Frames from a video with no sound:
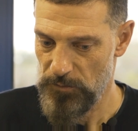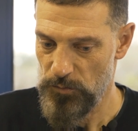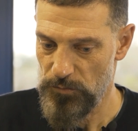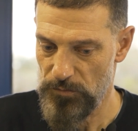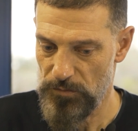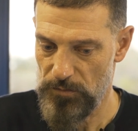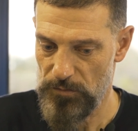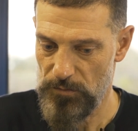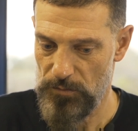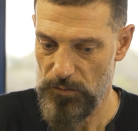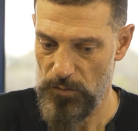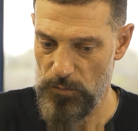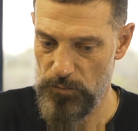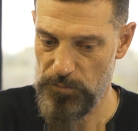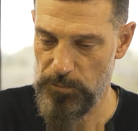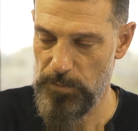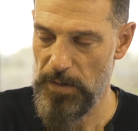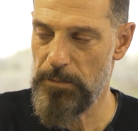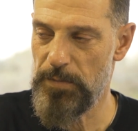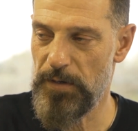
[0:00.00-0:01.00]

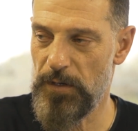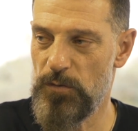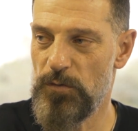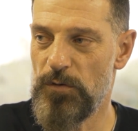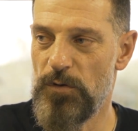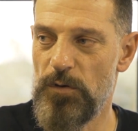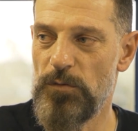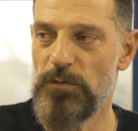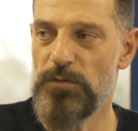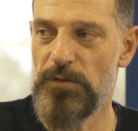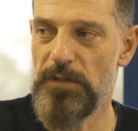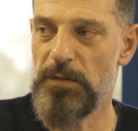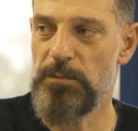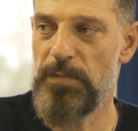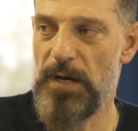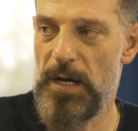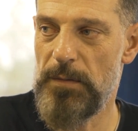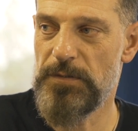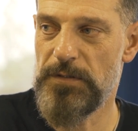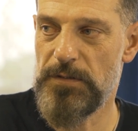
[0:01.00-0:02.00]
Those people who go to the
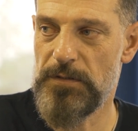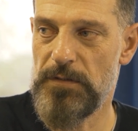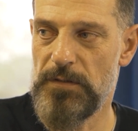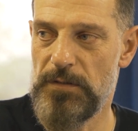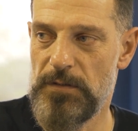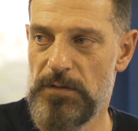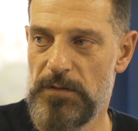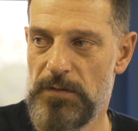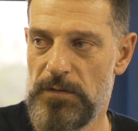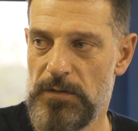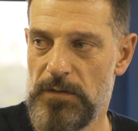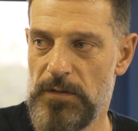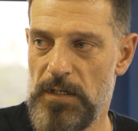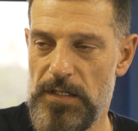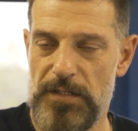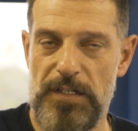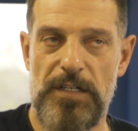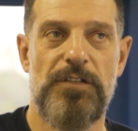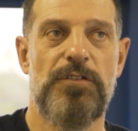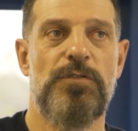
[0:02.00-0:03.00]
pubs,
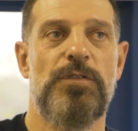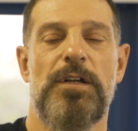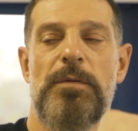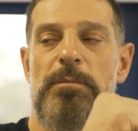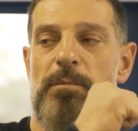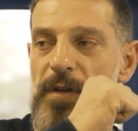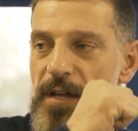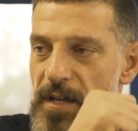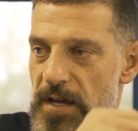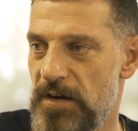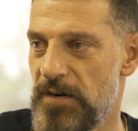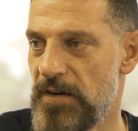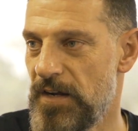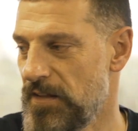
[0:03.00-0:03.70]
they drink beer